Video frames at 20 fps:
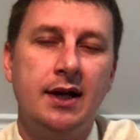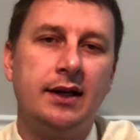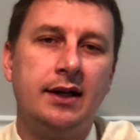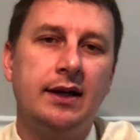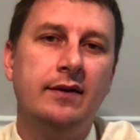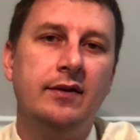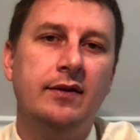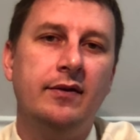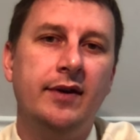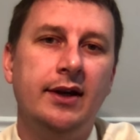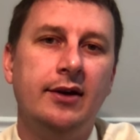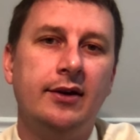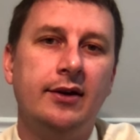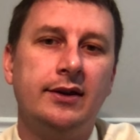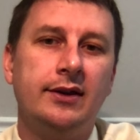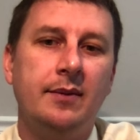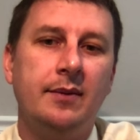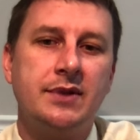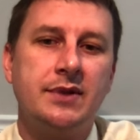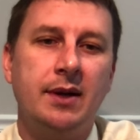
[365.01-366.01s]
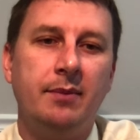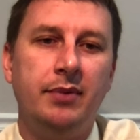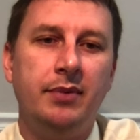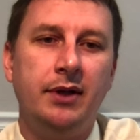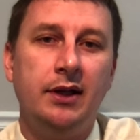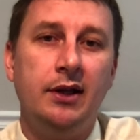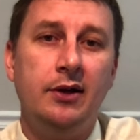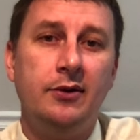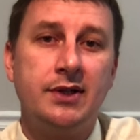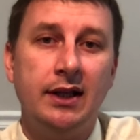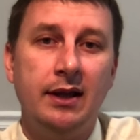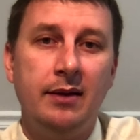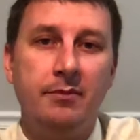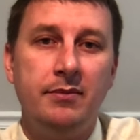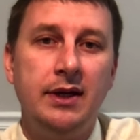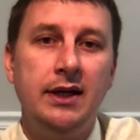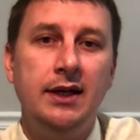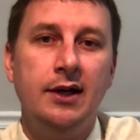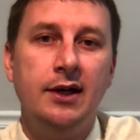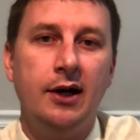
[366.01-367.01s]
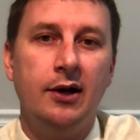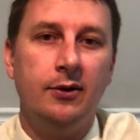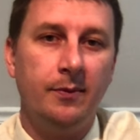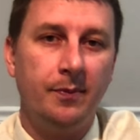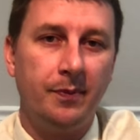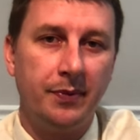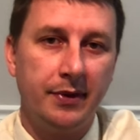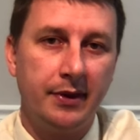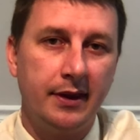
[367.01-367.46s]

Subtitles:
give the video a thumbs up below to let me know